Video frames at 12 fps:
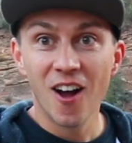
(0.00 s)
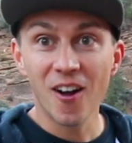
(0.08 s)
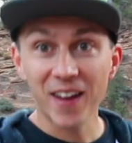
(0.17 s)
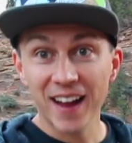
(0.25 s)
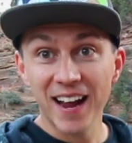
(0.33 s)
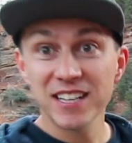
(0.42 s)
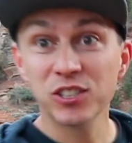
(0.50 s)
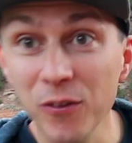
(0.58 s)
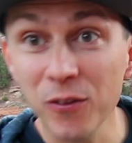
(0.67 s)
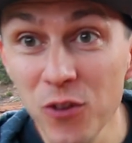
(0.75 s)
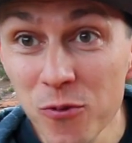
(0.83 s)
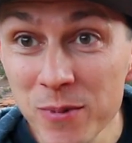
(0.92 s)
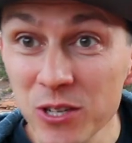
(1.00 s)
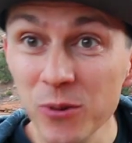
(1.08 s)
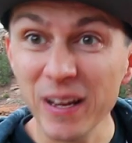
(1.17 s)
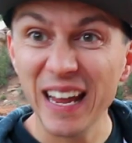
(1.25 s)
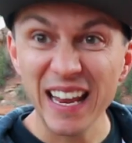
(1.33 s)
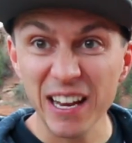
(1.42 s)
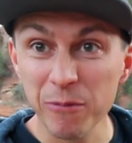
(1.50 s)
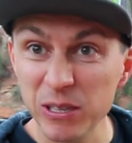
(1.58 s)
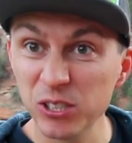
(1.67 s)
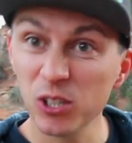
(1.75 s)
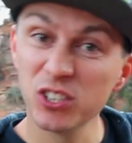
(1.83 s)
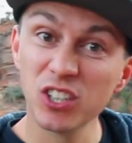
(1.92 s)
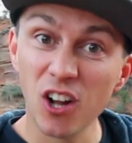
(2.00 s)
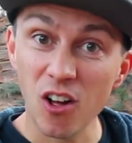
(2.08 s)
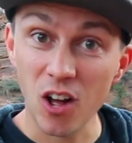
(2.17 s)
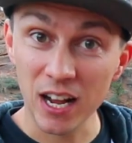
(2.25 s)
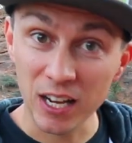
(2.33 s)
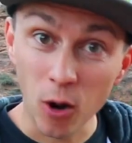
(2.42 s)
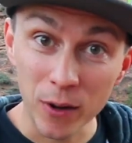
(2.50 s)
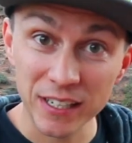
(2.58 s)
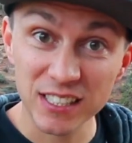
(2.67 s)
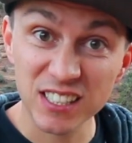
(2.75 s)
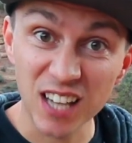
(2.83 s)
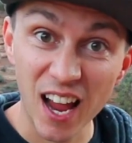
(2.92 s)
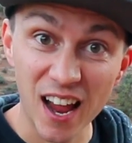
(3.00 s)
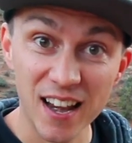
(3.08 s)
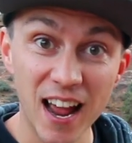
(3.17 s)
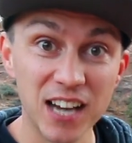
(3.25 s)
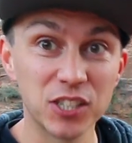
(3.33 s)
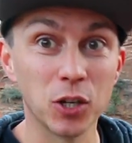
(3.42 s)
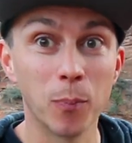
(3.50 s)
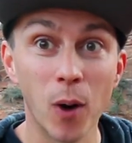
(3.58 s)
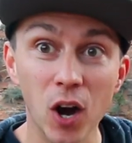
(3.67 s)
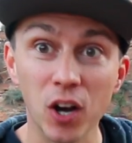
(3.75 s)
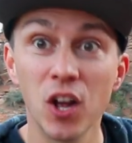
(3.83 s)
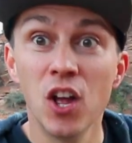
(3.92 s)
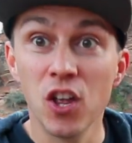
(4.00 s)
Okay guys, so if you've been doing any research at all on going to Zion National Park,